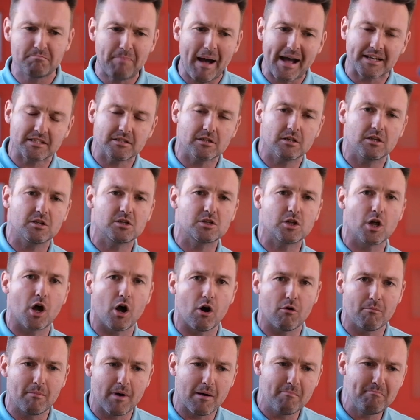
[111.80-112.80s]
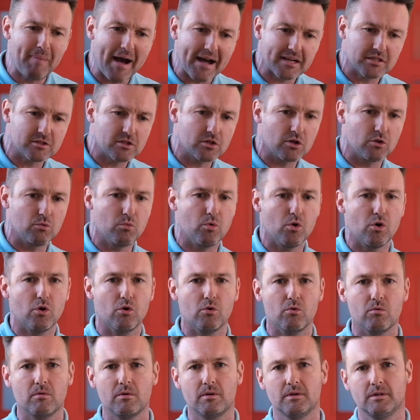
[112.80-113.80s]
back to the start of my back to the
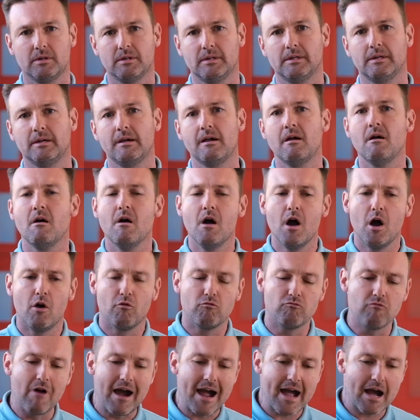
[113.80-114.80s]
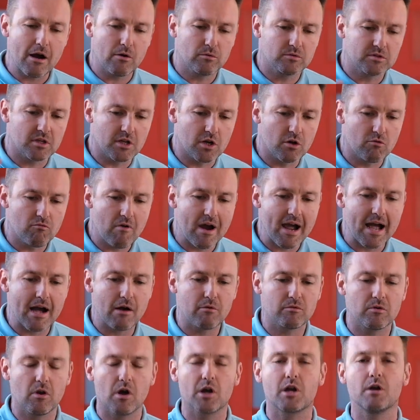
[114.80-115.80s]
wall. Round and
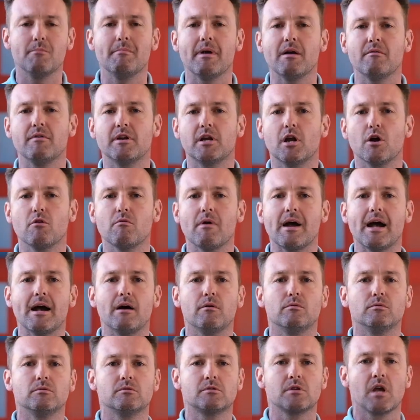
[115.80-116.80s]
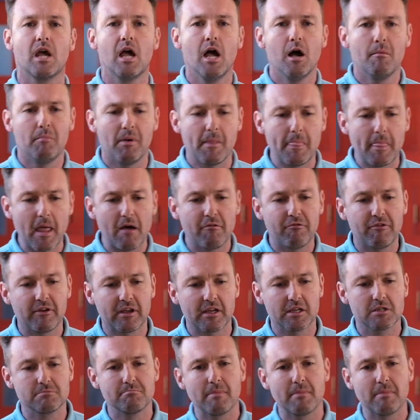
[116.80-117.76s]
around like a merry-go-round, but nothing is